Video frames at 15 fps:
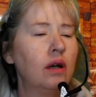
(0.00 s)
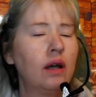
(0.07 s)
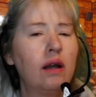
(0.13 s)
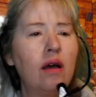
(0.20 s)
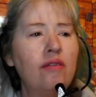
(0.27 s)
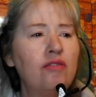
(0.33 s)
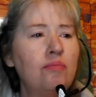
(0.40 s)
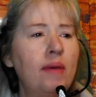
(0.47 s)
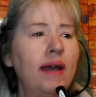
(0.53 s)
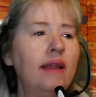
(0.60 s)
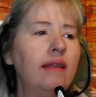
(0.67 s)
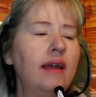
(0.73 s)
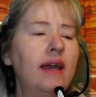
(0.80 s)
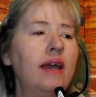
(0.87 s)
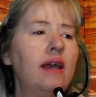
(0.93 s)
Cut off
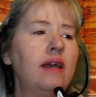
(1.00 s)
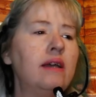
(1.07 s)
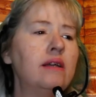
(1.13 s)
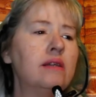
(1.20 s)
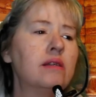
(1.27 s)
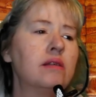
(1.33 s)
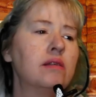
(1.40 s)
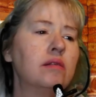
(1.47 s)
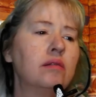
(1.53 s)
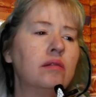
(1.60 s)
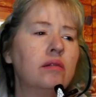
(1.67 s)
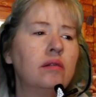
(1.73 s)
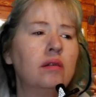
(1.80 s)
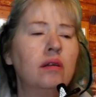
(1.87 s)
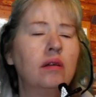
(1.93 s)
my legs.
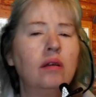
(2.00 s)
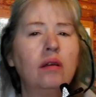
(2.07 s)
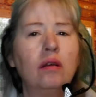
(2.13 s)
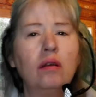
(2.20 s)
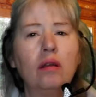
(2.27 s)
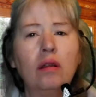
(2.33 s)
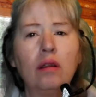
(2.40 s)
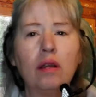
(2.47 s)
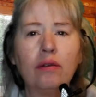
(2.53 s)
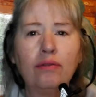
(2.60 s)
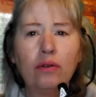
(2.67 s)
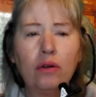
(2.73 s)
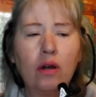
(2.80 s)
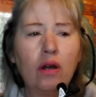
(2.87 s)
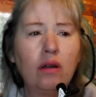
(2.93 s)

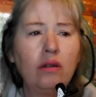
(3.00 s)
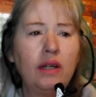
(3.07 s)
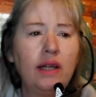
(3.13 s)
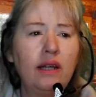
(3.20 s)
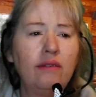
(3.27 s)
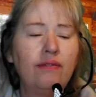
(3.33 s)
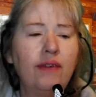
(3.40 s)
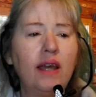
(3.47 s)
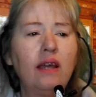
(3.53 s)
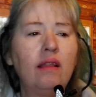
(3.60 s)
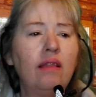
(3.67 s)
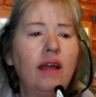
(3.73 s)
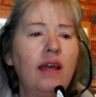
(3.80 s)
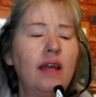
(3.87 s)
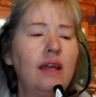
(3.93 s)
Therefore, I'll need
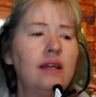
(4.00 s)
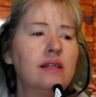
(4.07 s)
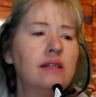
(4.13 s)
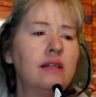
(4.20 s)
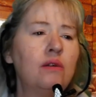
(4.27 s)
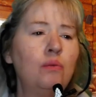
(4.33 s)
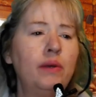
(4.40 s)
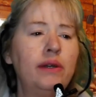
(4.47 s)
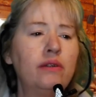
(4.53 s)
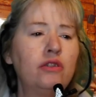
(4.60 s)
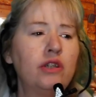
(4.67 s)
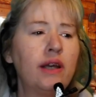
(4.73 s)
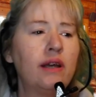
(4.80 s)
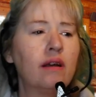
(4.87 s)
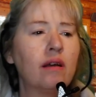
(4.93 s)
fake legs and a
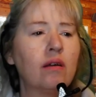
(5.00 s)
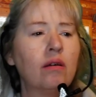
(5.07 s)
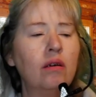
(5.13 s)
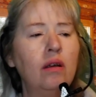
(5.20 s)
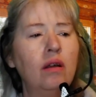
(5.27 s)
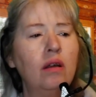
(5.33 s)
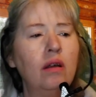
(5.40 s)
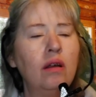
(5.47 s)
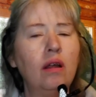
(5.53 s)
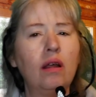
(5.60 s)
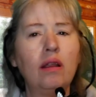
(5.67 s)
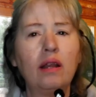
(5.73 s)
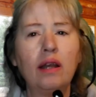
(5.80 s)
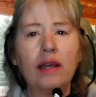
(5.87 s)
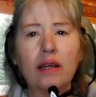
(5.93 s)
wheelchair.
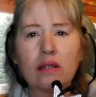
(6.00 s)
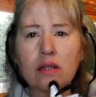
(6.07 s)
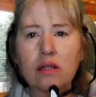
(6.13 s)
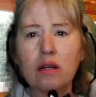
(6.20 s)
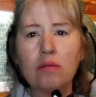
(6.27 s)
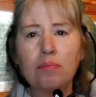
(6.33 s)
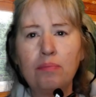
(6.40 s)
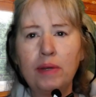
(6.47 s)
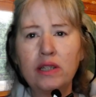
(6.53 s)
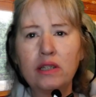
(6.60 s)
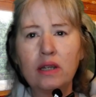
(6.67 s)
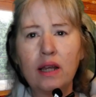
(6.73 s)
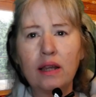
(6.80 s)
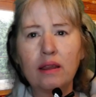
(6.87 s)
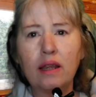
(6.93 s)
And then I can start
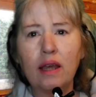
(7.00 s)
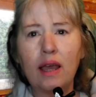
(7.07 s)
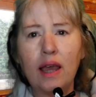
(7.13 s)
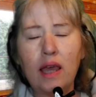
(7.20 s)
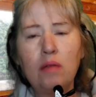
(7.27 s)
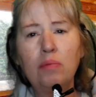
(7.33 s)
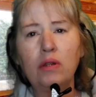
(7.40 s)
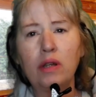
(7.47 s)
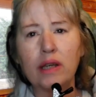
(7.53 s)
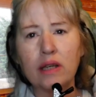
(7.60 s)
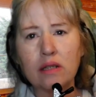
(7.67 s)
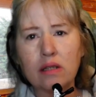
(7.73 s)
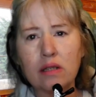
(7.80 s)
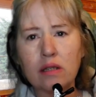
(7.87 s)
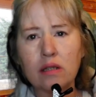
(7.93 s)
bitching at the
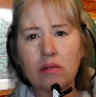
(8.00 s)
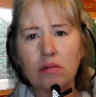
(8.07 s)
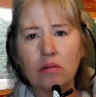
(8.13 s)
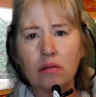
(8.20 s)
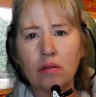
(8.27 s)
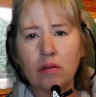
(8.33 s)
ableists